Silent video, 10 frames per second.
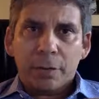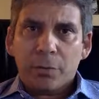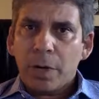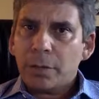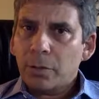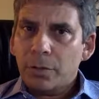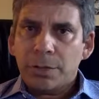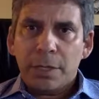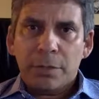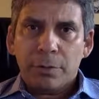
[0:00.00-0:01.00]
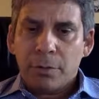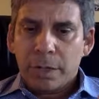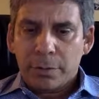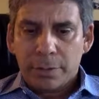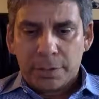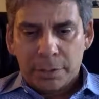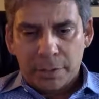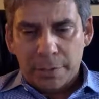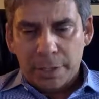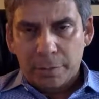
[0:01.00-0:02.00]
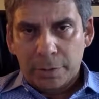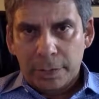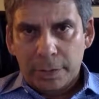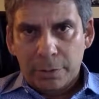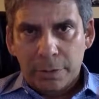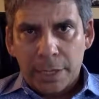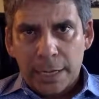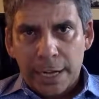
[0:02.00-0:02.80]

a director or senior director that's going to be able to take a look